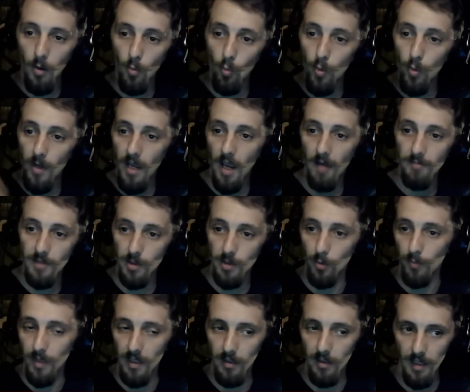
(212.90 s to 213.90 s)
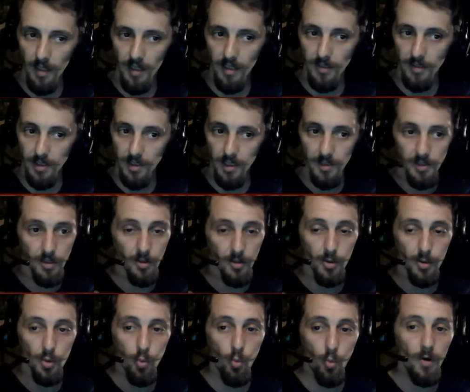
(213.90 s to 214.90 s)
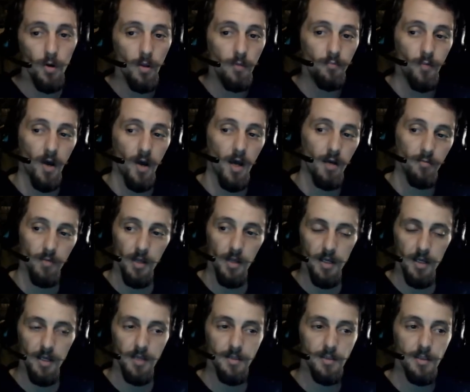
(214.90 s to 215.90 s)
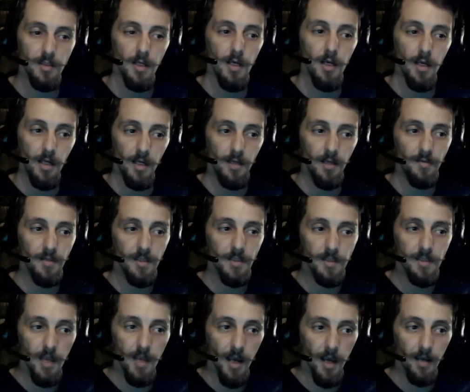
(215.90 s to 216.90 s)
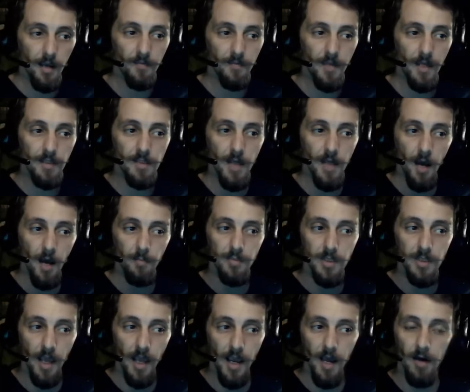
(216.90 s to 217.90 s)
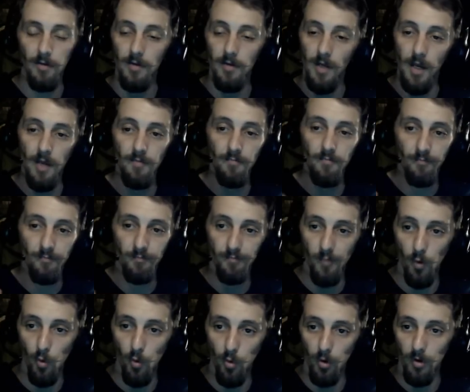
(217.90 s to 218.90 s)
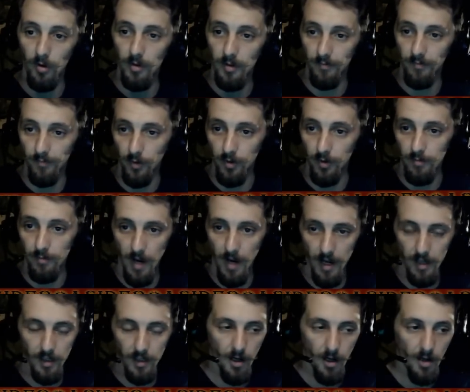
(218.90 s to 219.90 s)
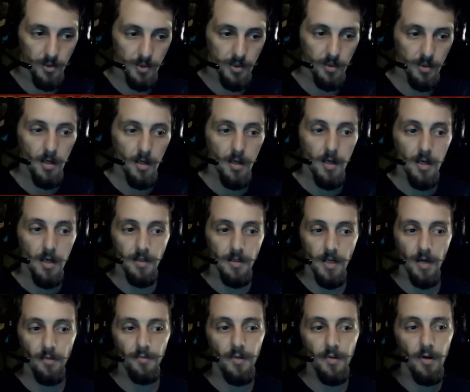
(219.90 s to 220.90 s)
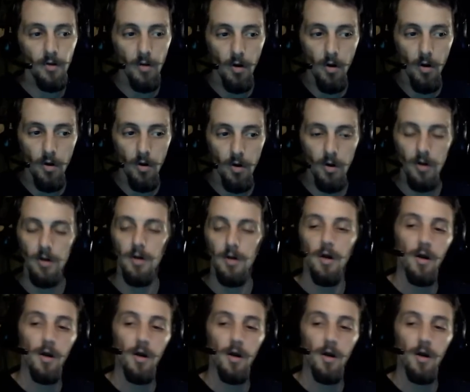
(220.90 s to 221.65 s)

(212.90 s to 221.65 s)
we have so many lands. Yes, there are 25 lands in this deck that tops out at 4 converted mana cost. Now, there are